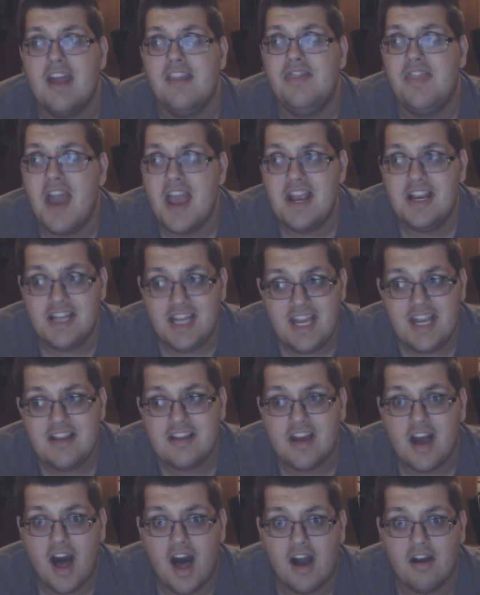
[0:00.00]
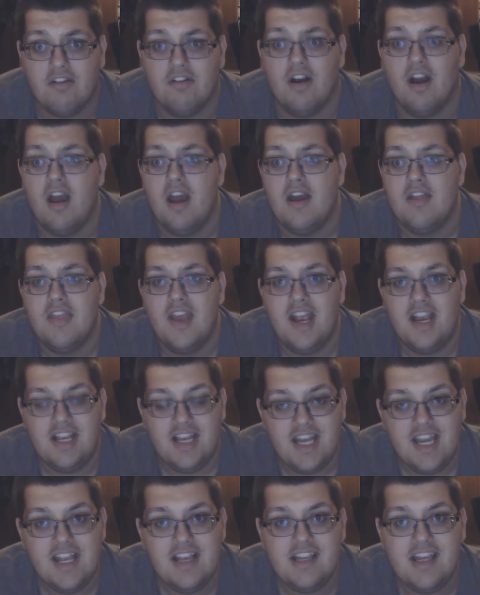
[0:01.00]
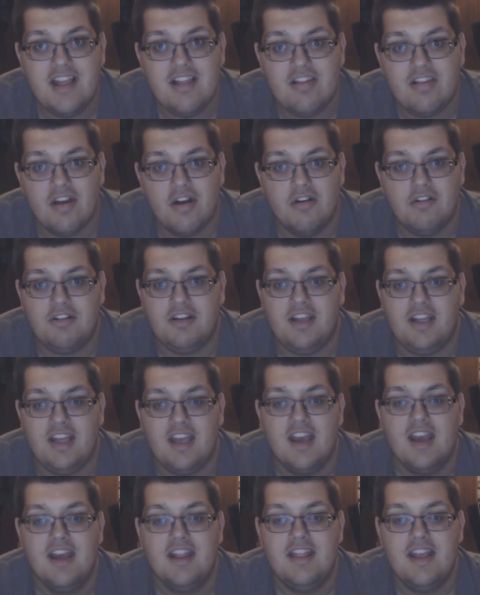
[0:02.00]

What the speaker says: They need Kagura. They need Gintoki.